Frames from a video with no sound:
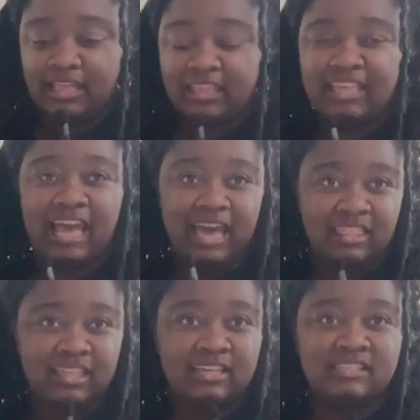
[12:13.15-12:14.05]
like the
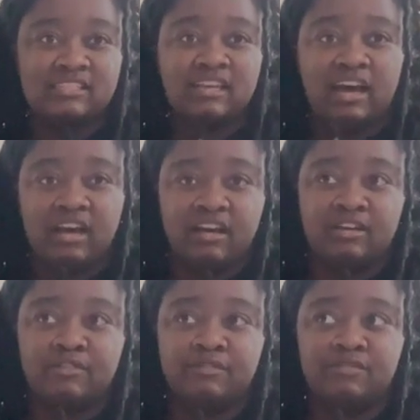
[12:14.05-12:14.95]
ethics
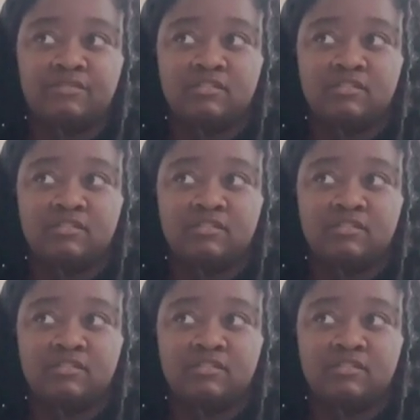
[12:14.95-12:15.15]
of